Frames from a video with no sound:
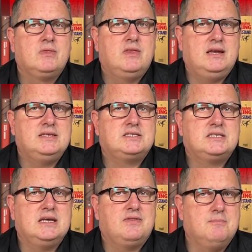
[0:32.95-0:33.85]
that is
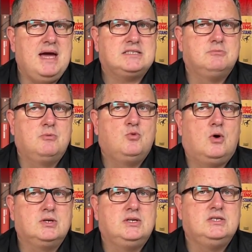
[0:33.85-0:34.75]
the maximum
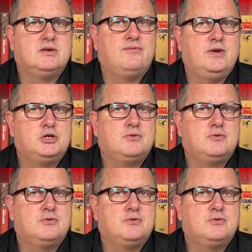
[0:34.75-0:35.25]
quantities of fish